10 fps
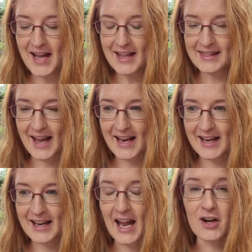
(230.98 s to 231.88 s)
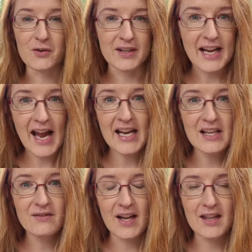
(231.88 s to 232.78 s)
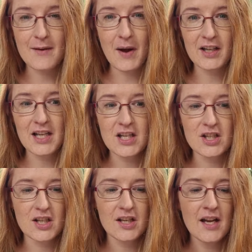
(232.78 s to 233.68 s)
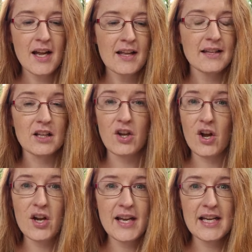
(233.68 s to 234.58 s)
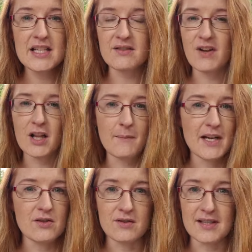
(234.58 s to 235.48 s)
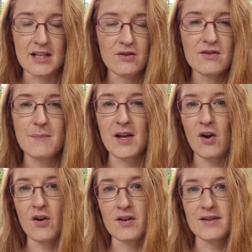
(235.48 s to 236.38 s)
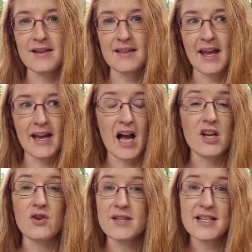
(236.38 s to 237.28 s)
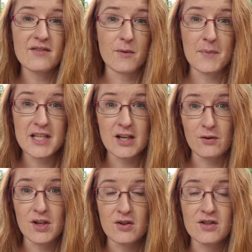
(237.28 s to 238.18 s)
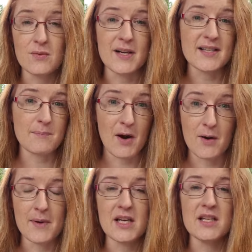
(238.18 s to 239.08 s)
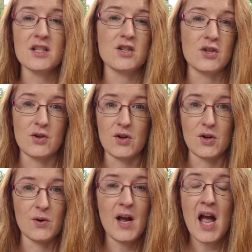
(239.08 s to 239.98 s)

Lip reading: They get creative in their mud kitchen. They're learning developmental skills because they are using different materials to experiment, to